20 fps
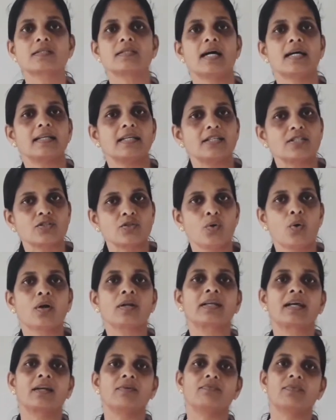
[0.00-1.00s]
that is
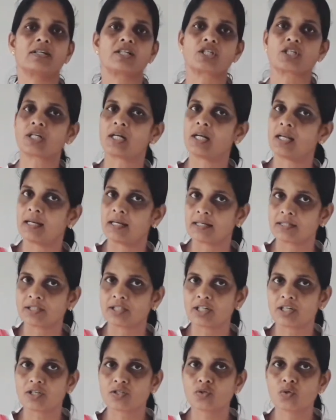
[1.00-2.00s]
non-conventional energy
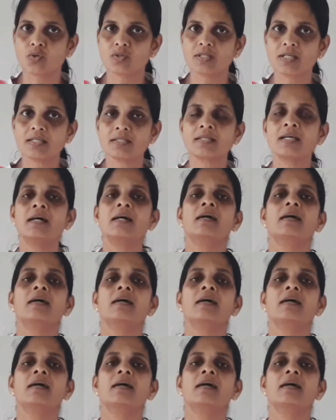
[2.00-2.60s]
resources.